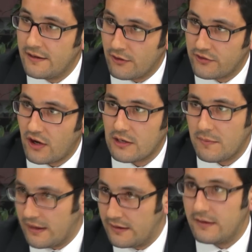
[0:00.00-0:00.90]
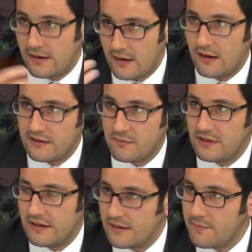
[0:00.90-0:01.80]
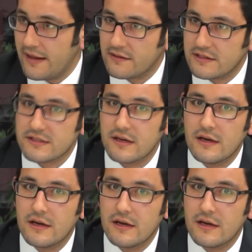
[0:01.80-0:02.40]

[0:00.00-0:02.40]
autonomy and ultimately independence.